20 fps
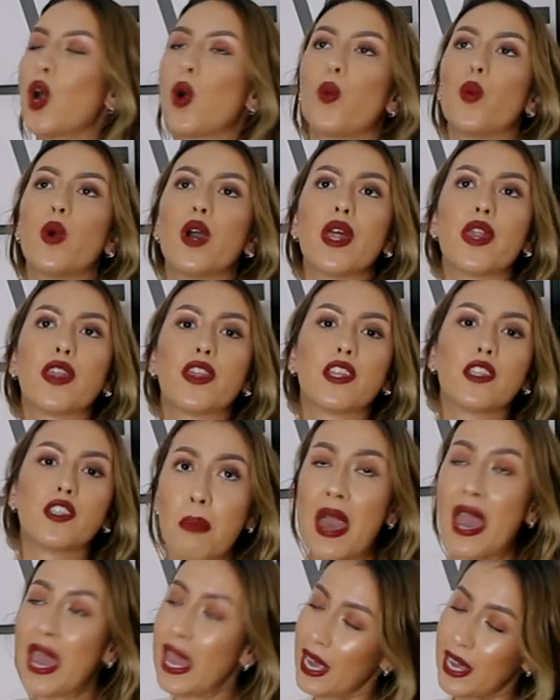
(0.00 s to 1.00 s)
with
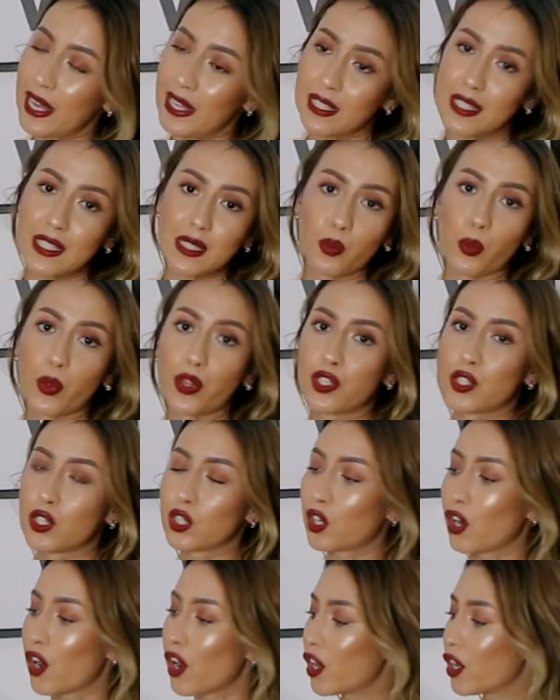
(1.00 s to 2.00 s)
pants, with
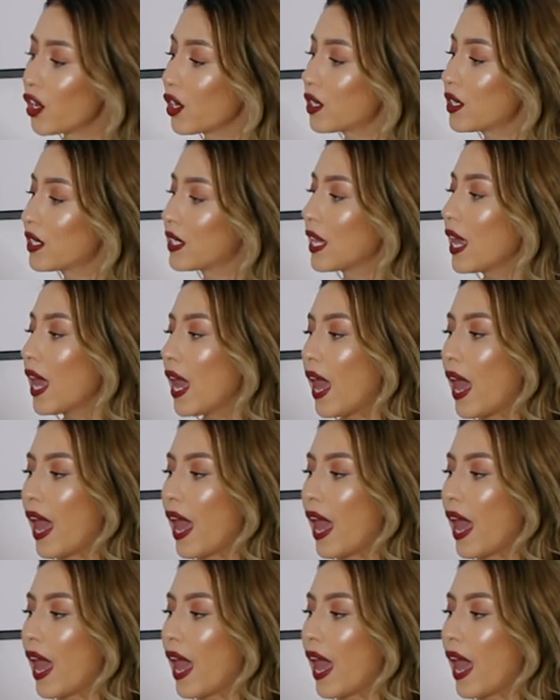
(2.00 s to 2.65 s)
skirts,